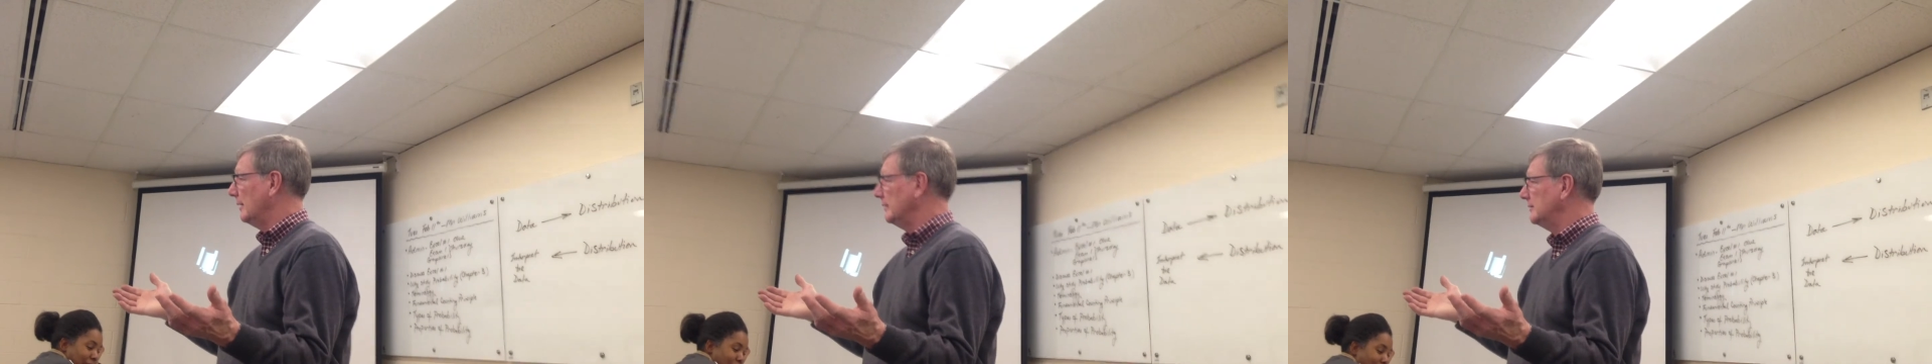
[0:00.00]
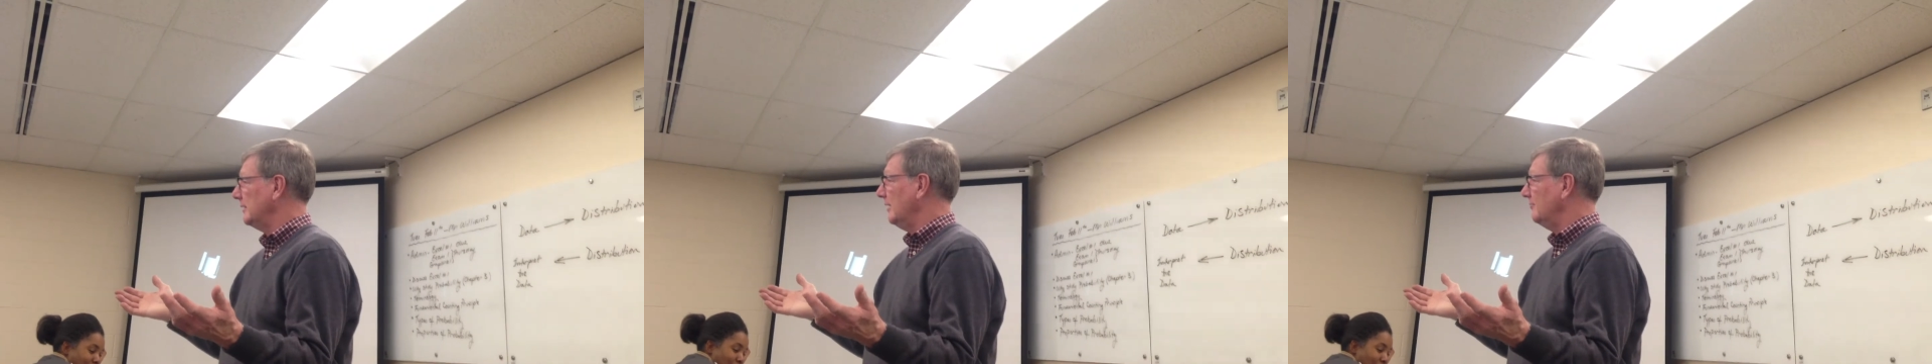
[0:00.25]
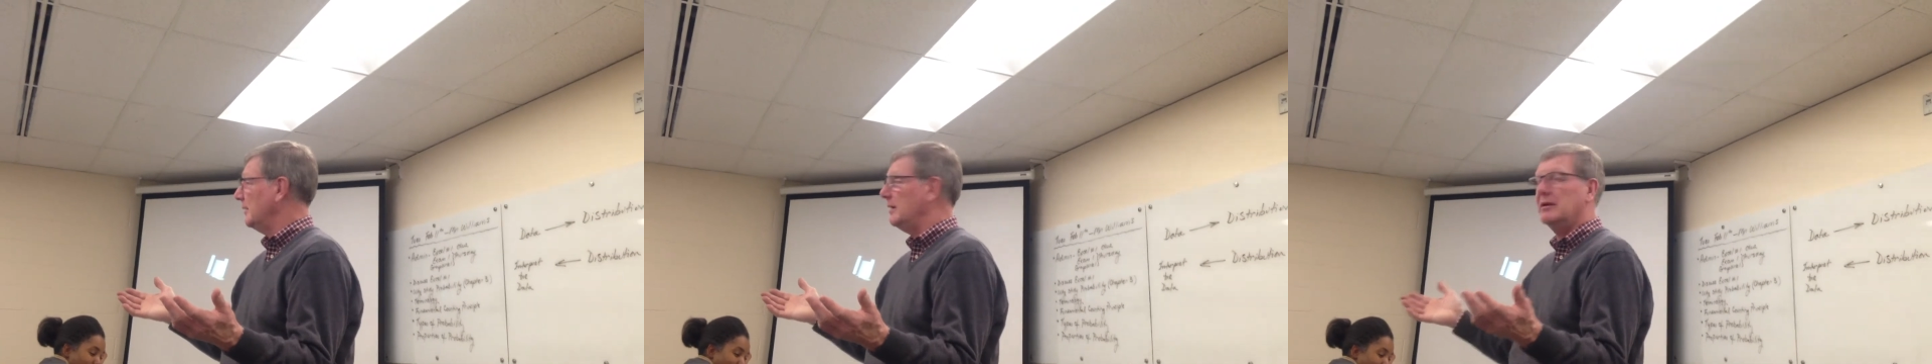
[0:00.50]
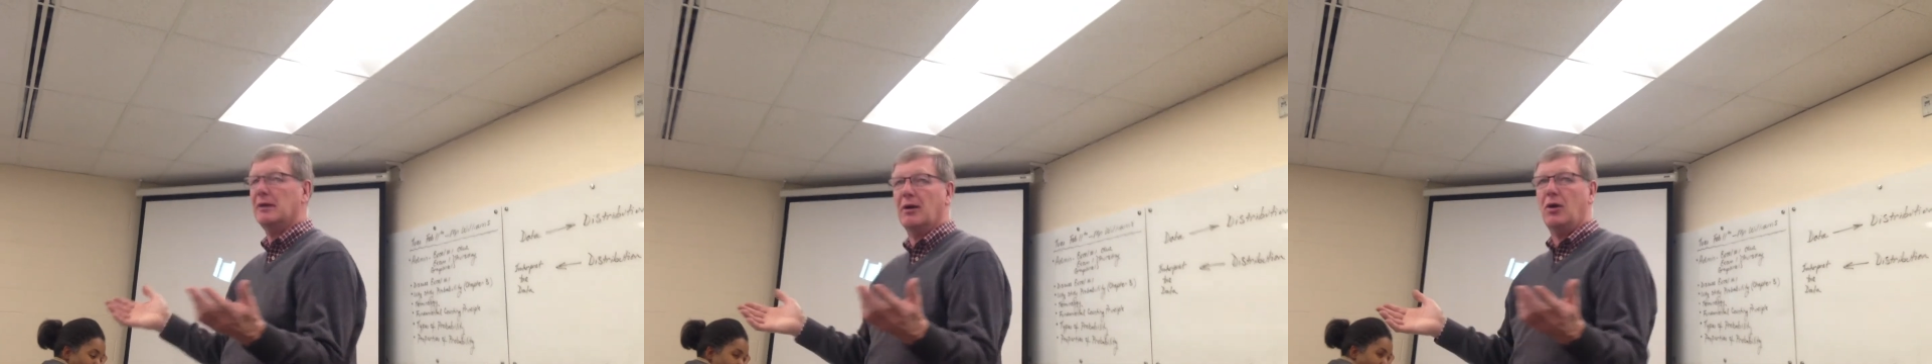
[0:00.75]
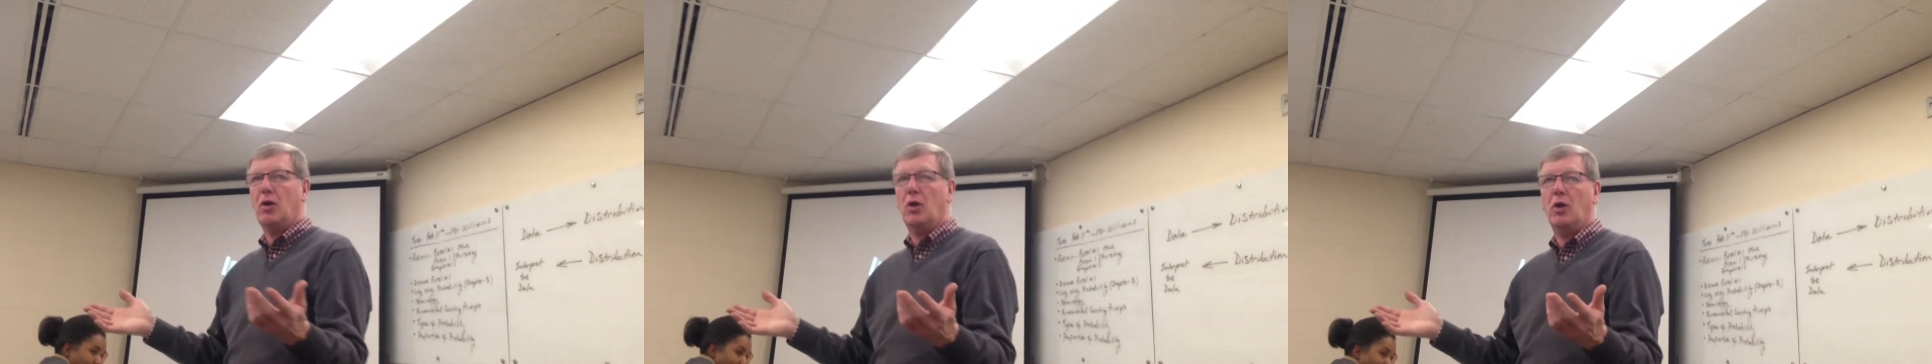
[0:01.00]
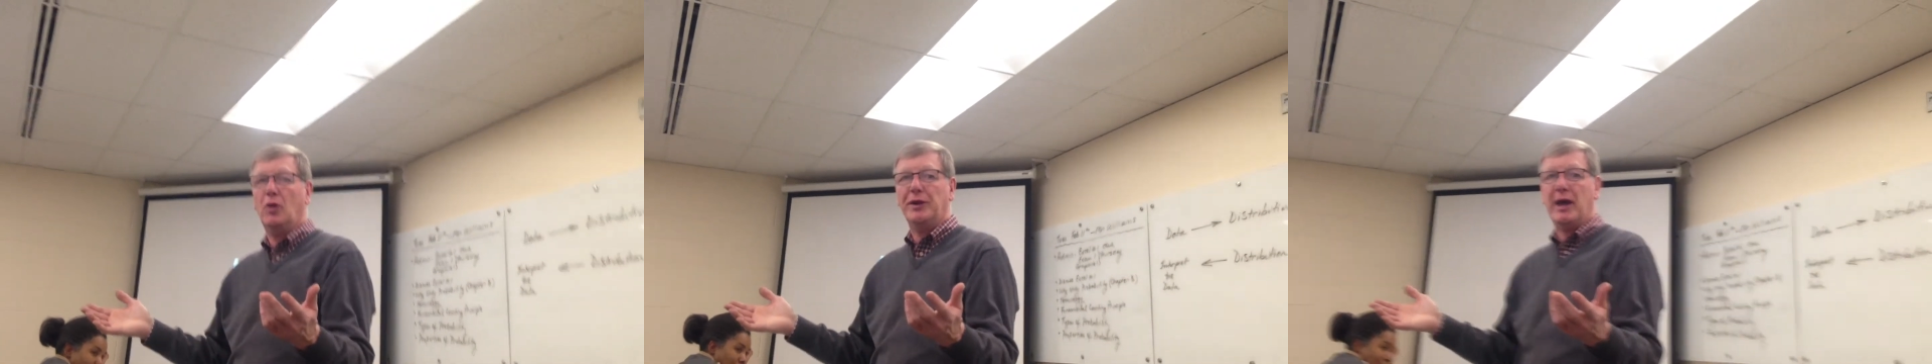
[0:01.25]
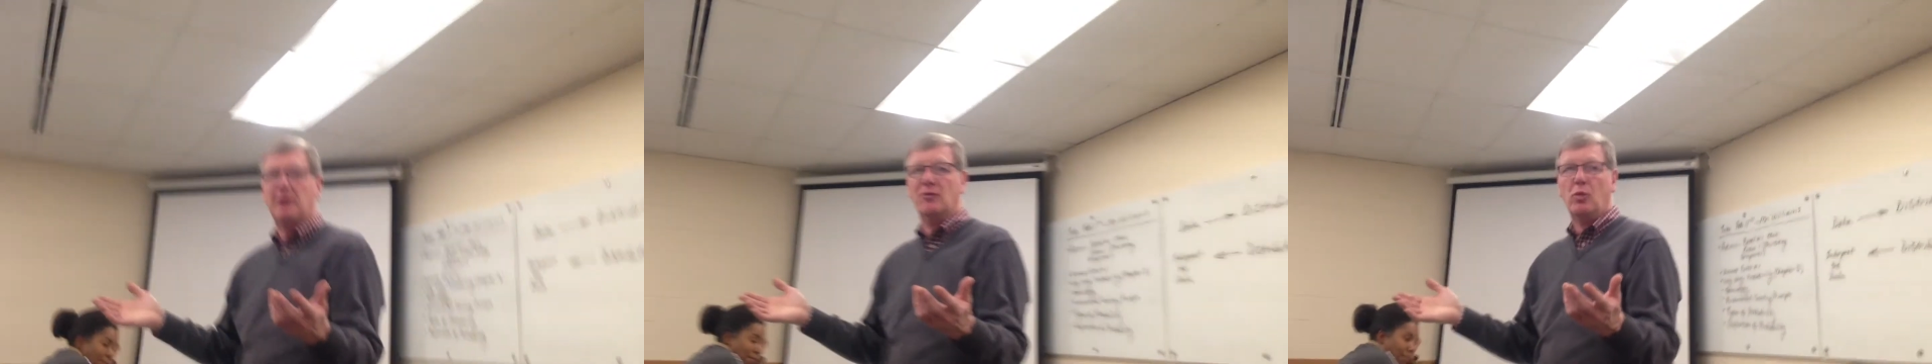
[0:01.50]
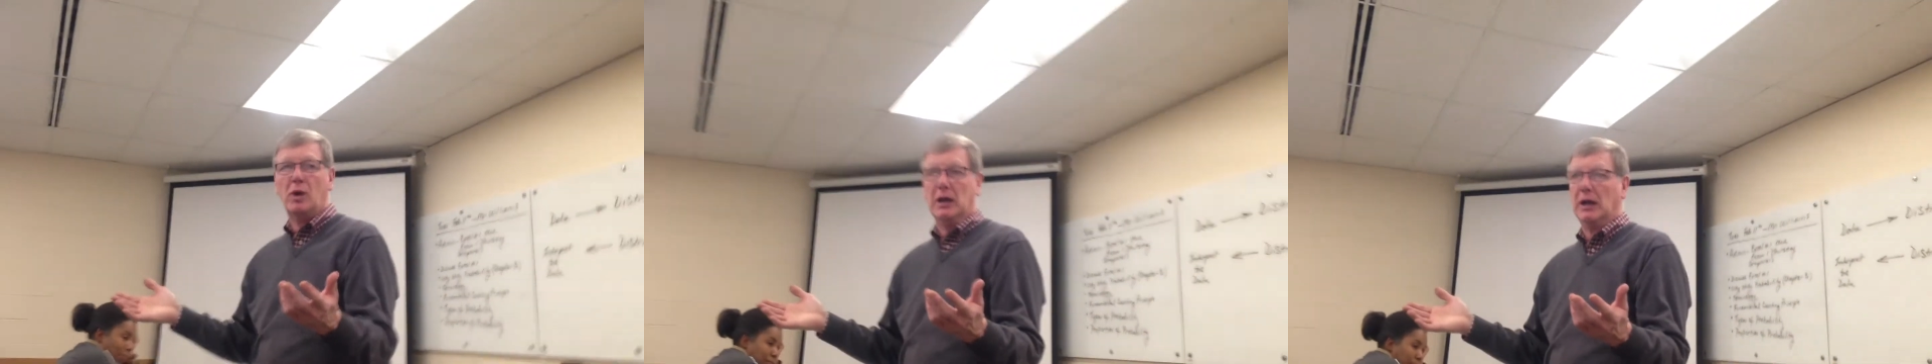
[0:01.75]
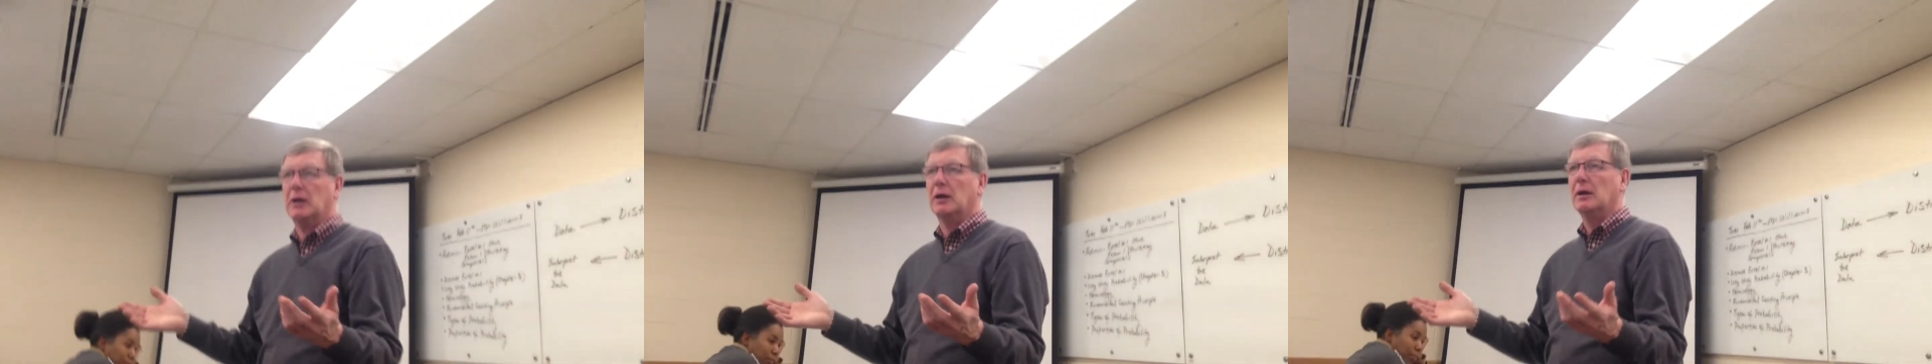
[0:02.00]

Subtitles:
You saved me a whole night of work.